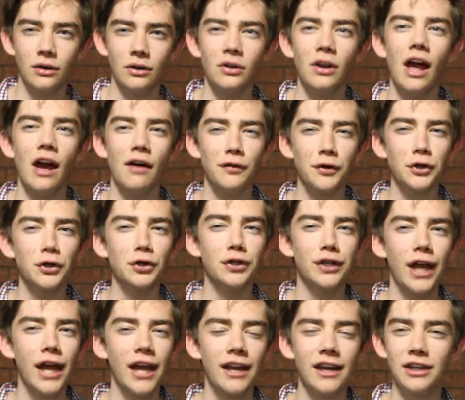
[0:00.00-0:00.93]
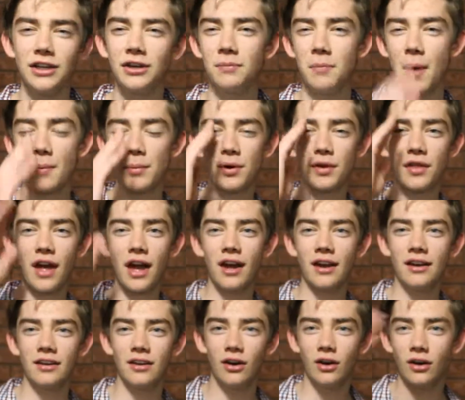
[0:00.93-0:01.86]
"You have a good day." You remember
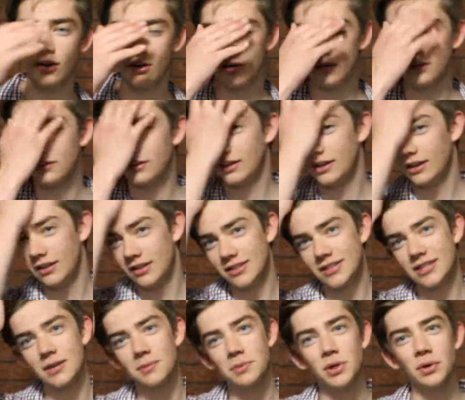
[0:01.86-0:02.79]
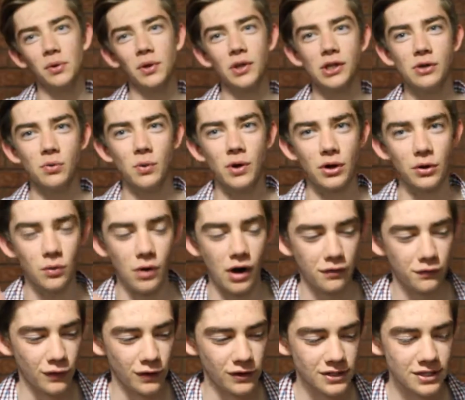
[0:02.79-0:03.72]
that? Oh, this is gonna be a really weird
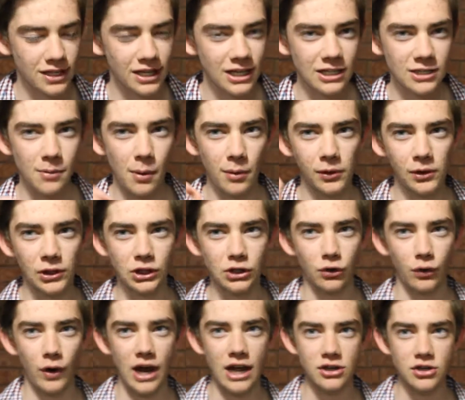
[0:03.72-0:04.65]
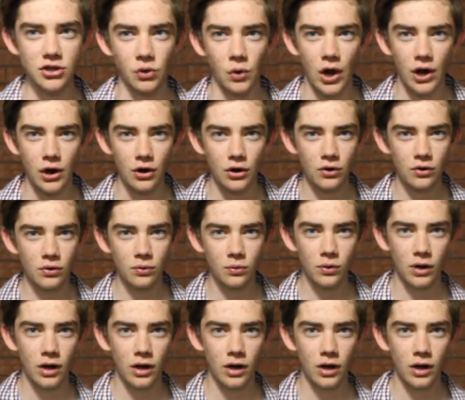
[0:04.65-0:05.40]
reference. Do you remember in Gran Torino